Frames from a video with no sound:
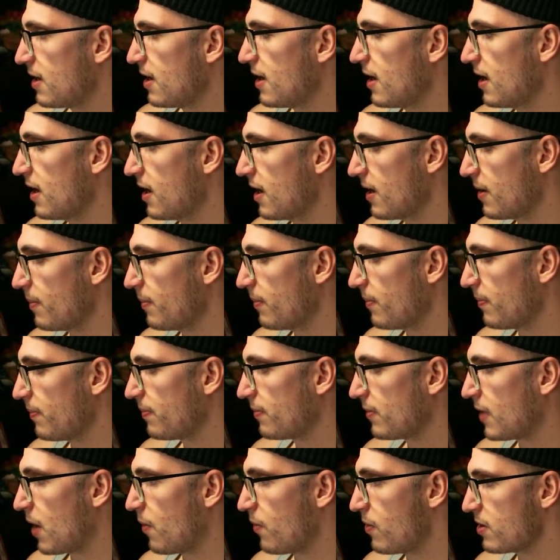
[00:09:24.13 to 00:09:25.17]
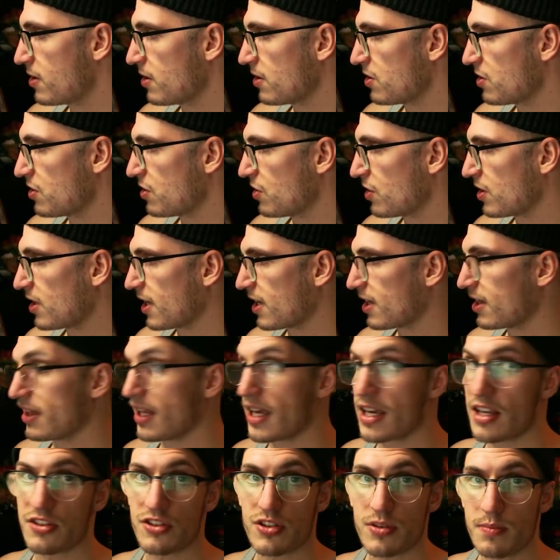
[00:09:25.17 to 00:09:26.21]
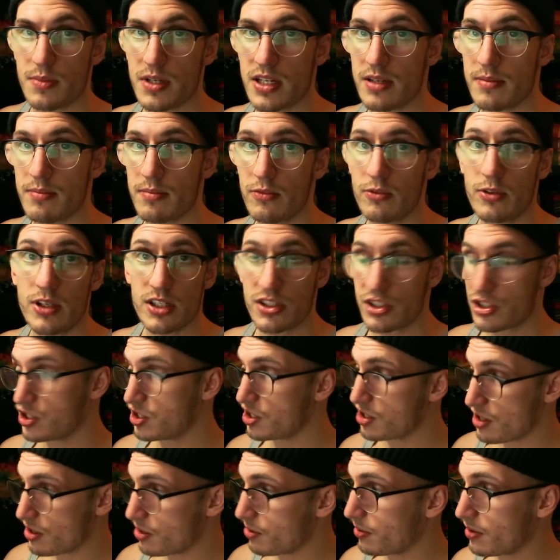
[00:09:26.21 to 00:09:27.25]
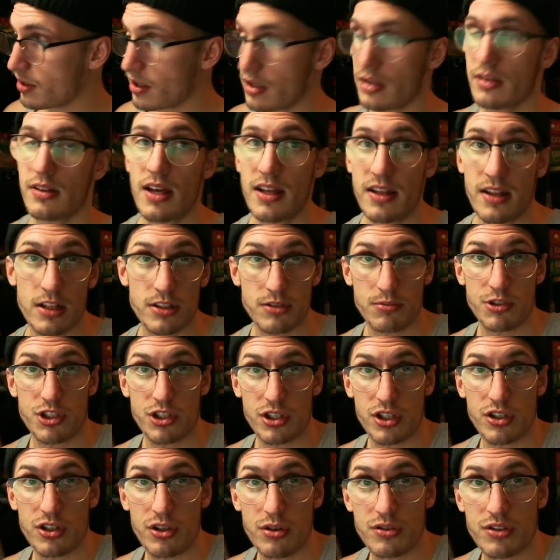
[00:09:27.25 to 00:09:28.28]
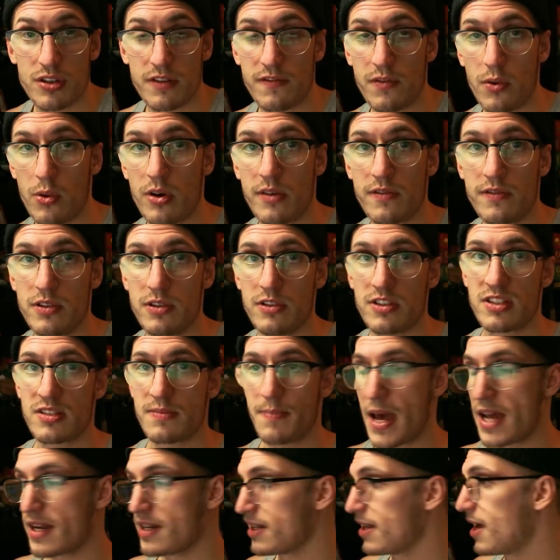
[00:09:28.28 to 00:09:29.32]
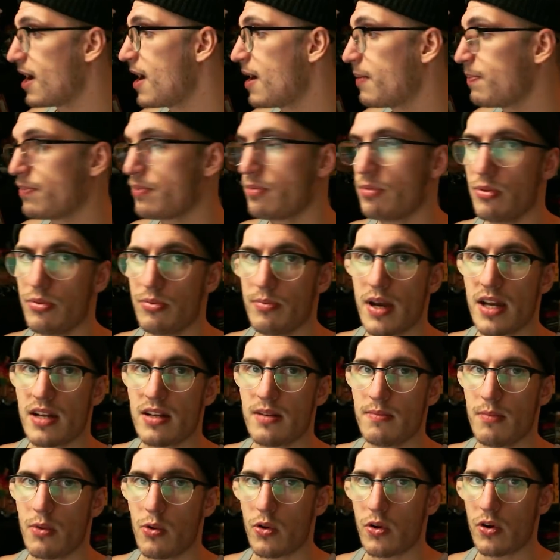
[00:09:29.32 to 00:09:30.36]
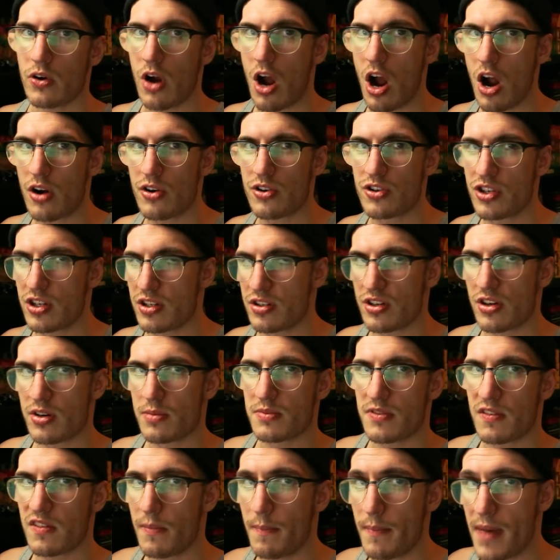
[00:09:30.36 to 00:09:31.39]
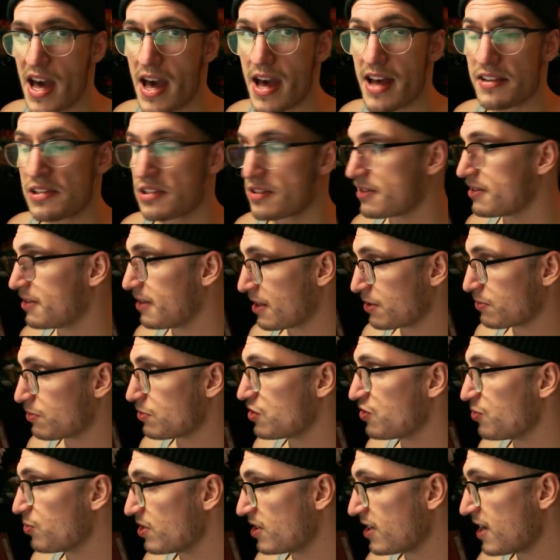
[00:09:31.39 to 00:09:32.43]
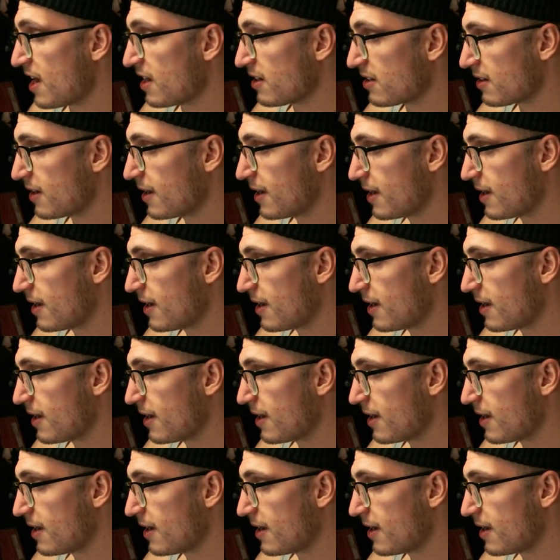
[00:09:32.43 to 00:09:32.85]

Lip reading: I wanted it to look like a laser beam, which, that's what you could use it for. If you sped it up, you made it more harsh in terms of the mask, that's what you would get.